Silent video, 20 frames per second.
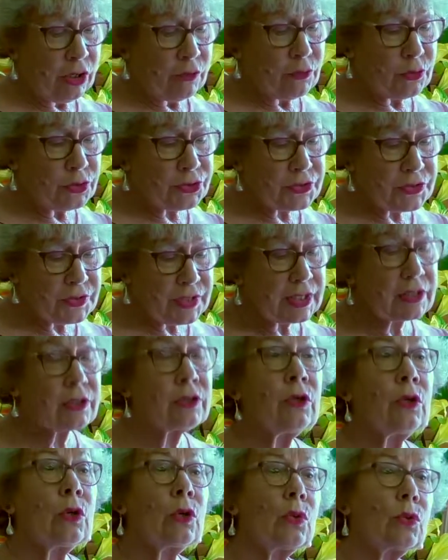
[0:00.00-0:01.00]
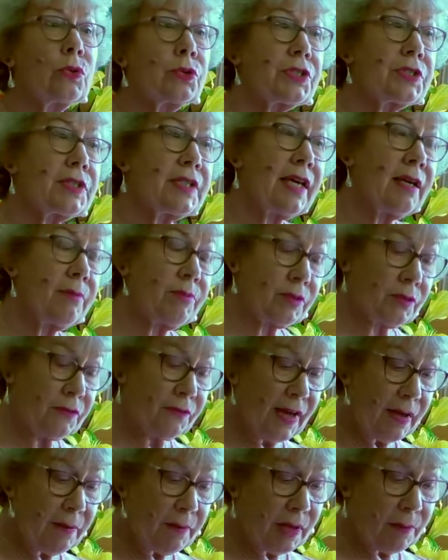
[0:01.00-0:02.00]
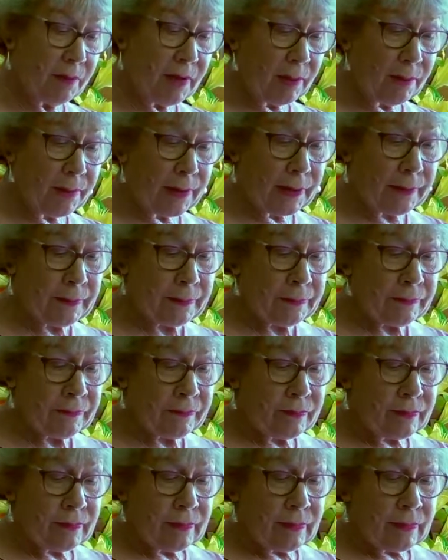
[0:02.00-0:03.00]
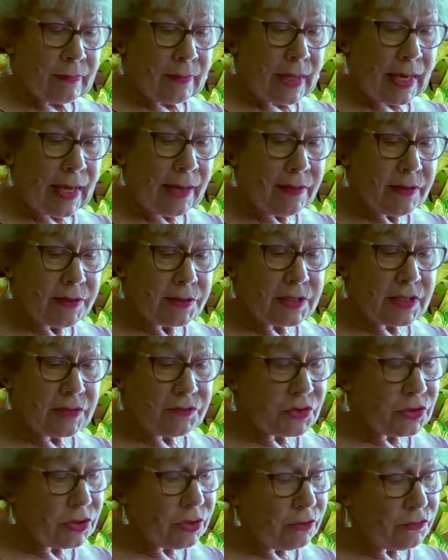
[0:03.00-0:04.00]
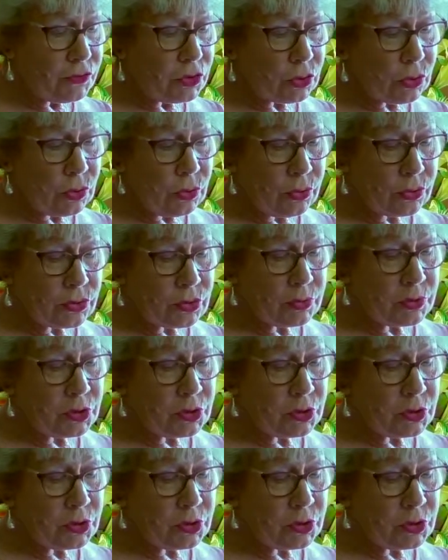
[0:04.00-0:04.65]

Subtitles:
for a sick or disabled family member. Others have served a cause